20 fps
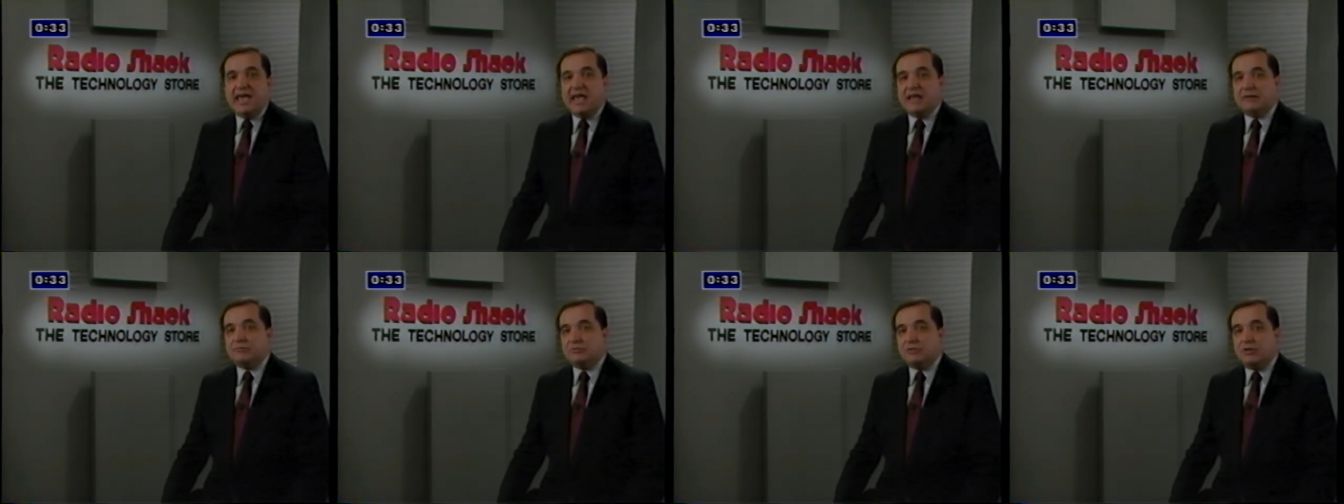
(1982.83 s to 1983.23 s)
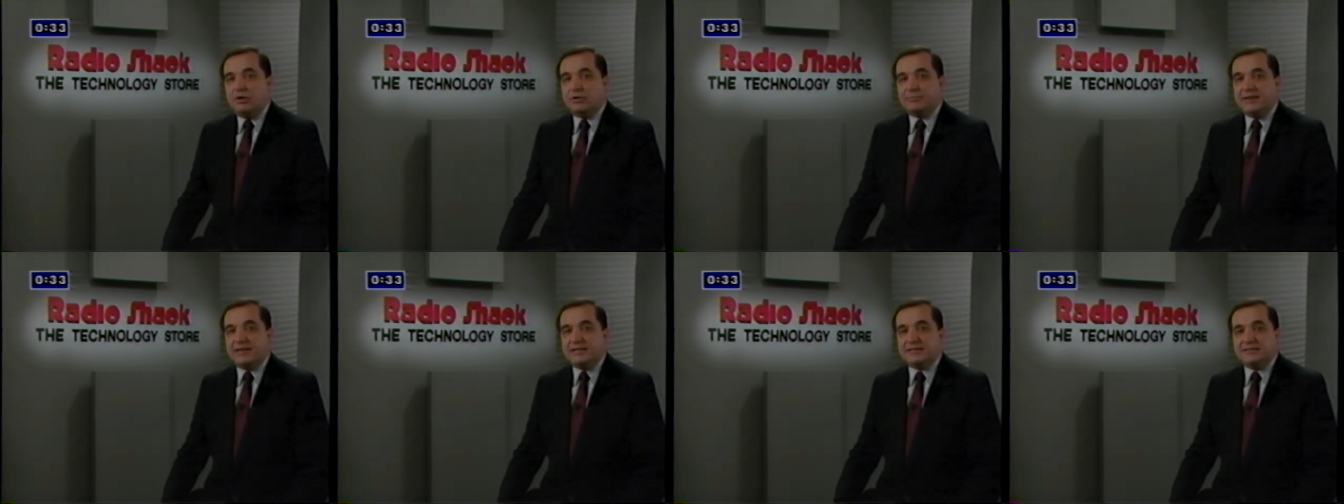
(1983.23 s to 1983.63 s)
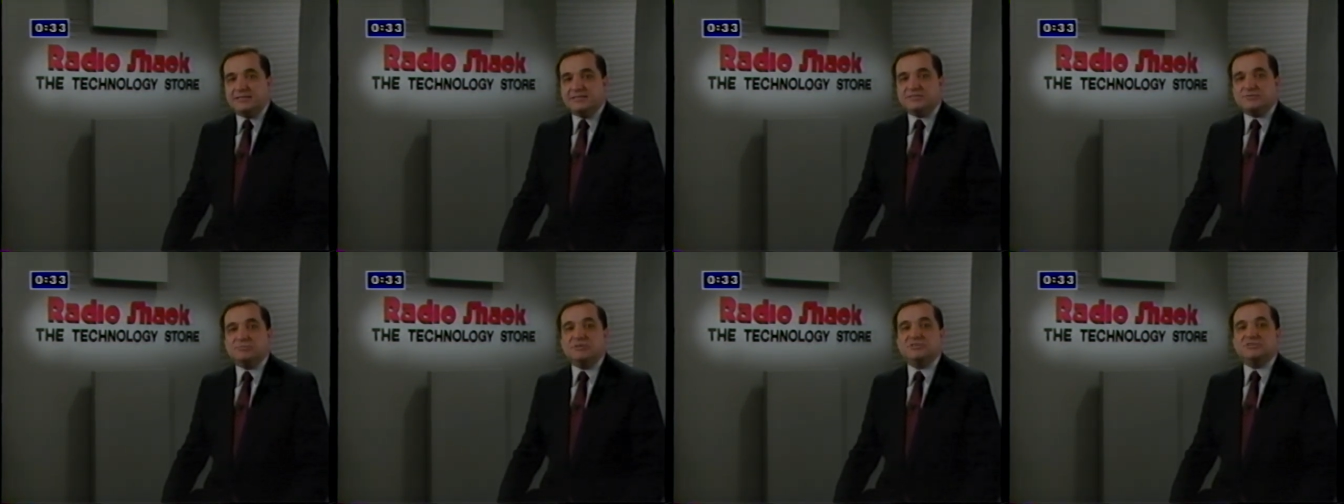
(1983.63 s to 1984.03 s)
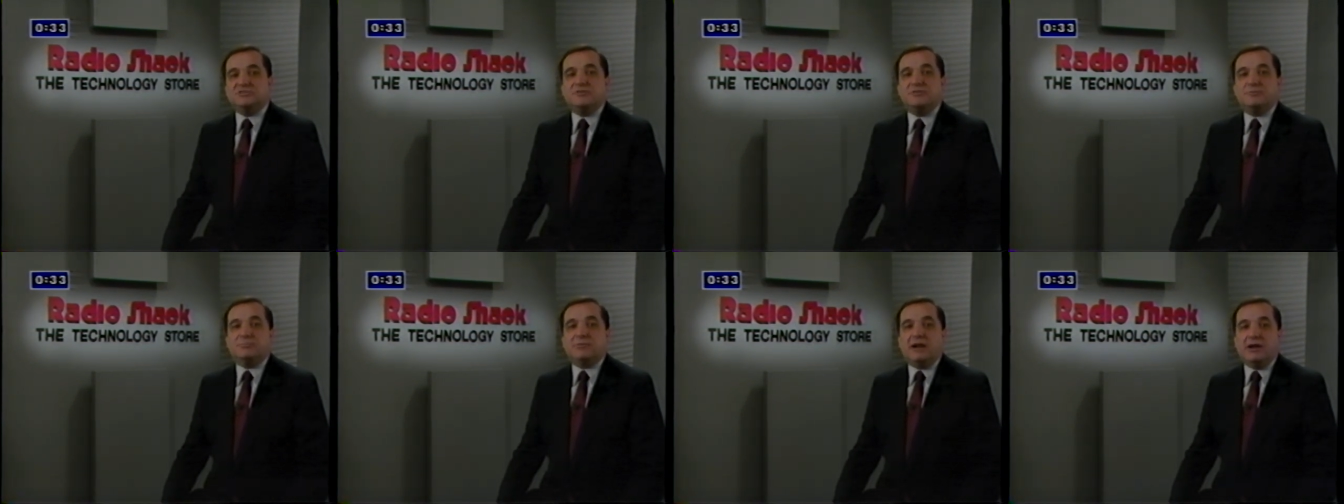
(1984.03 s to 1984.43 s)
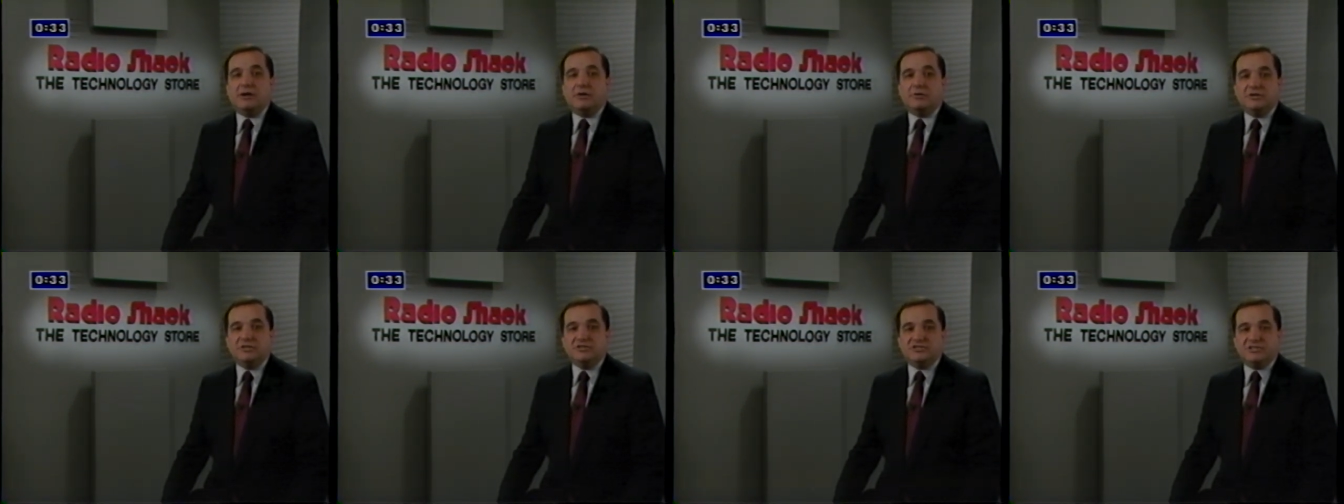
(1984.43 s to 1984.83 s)
and will automatically switch to the
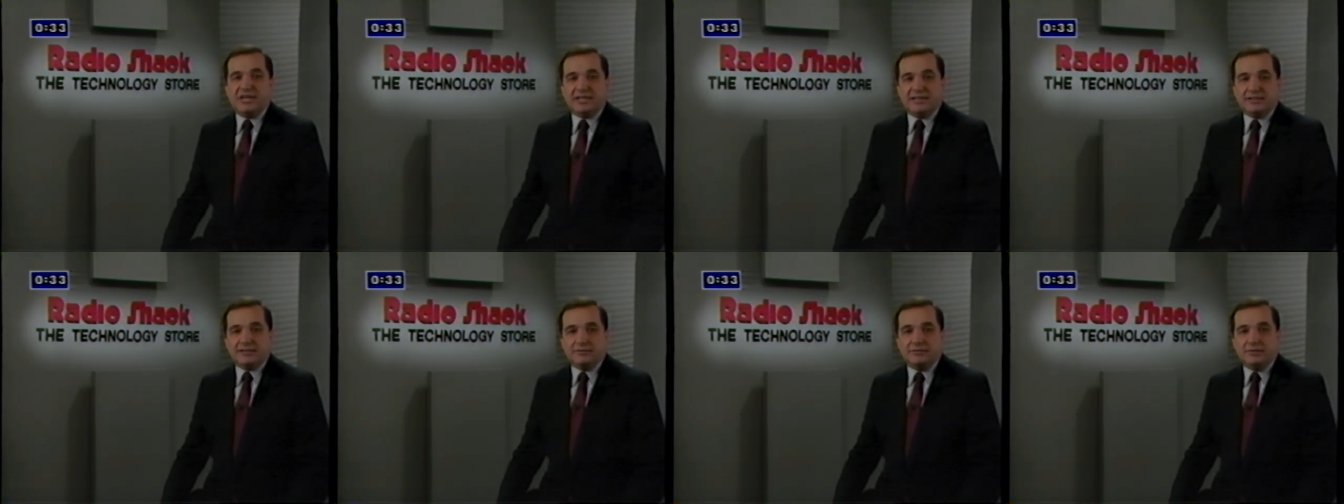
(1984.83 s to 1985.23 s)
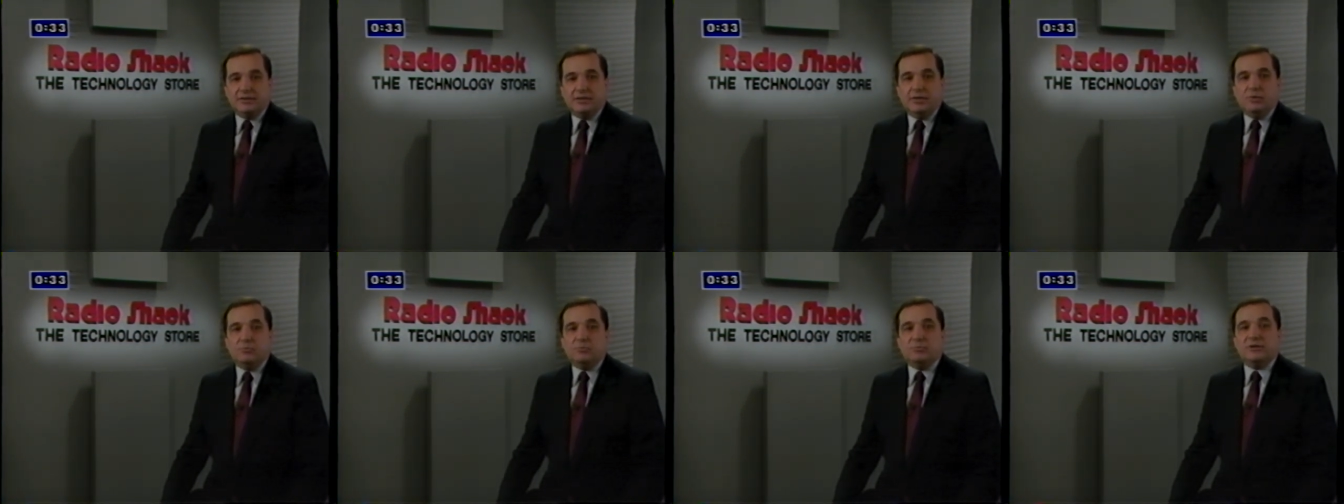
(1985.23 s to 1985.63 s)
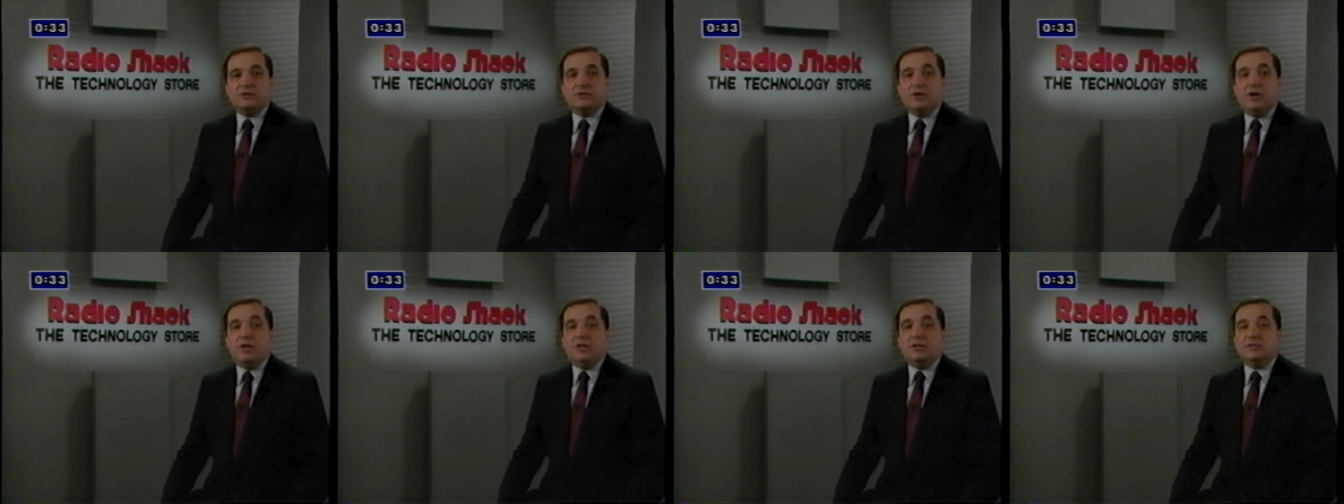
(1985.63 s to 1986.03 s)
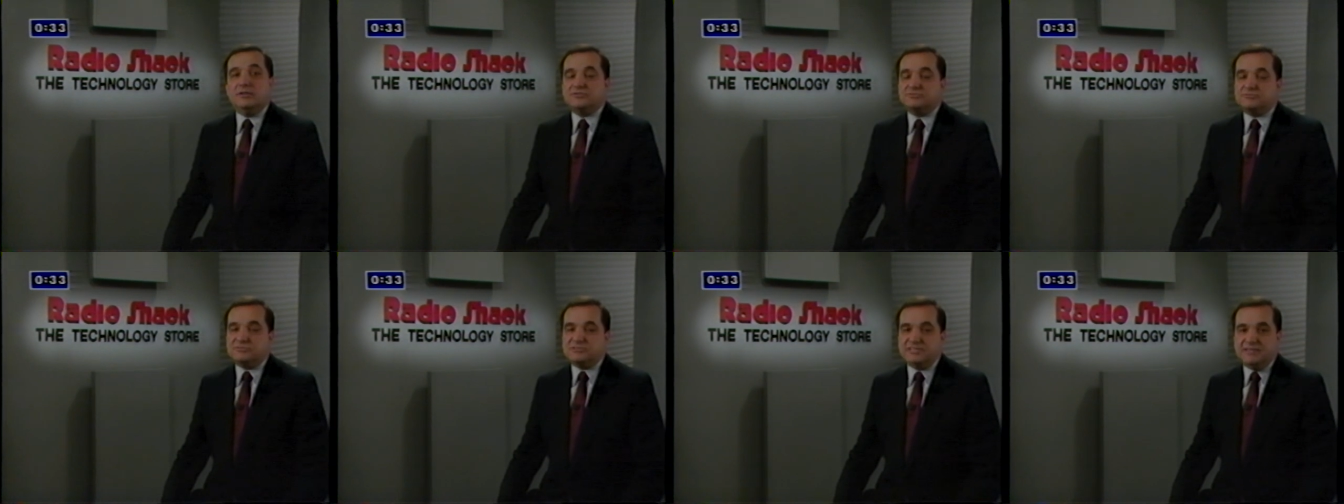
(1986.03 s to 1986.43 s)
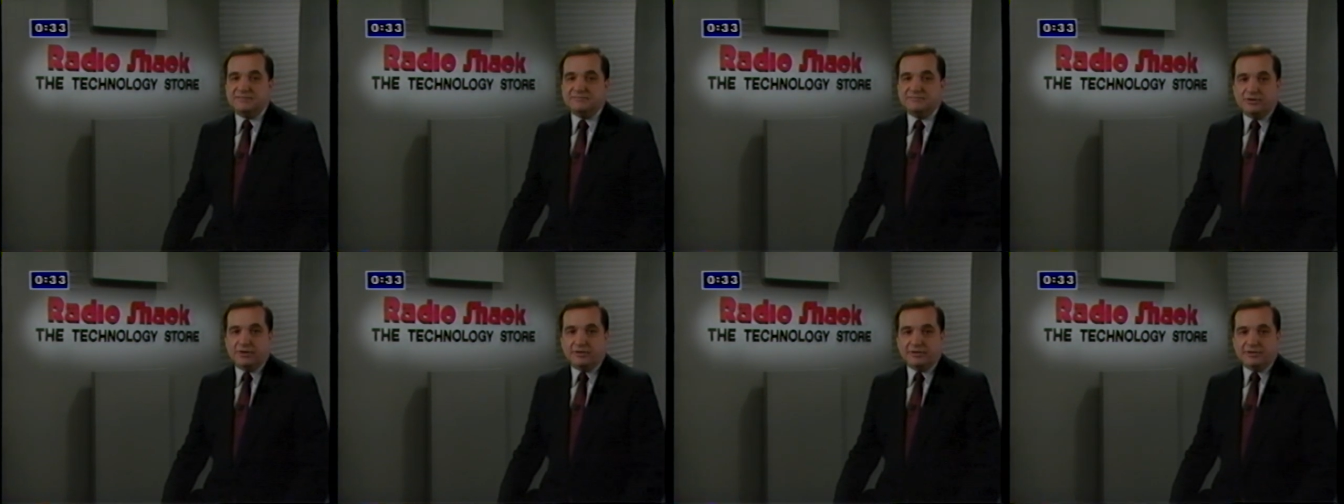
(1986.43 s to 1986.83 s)
priority channel when a call is
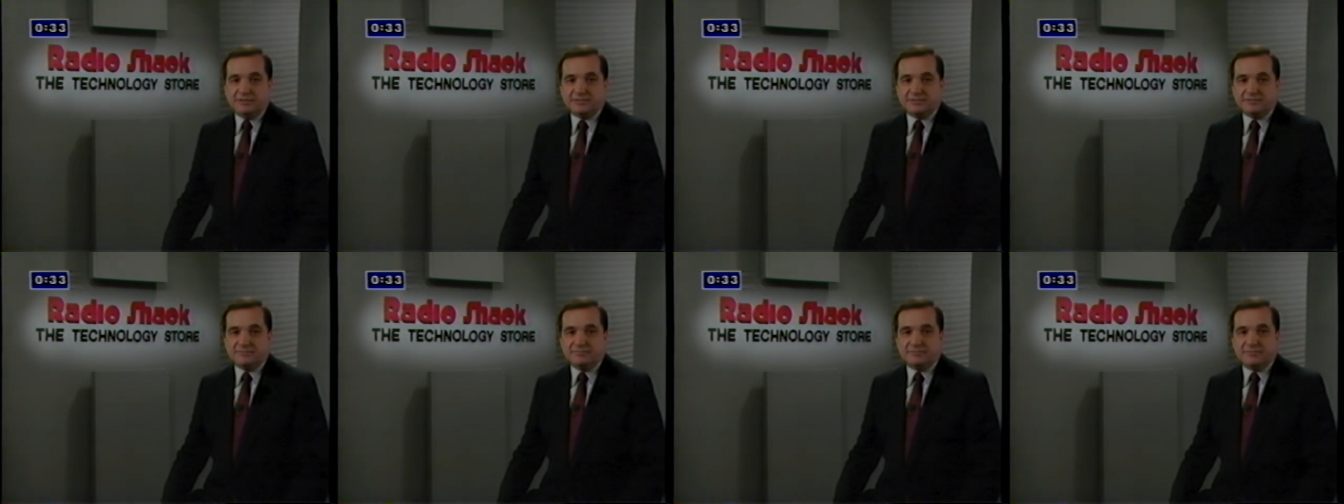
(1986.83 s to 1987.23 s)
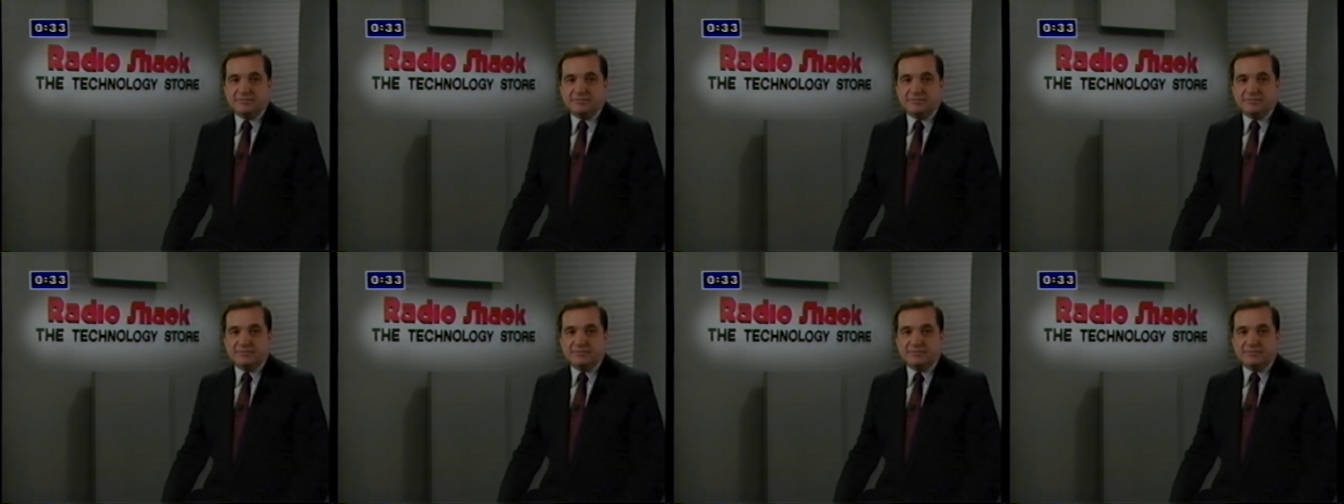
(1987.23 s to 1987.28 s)
received on it.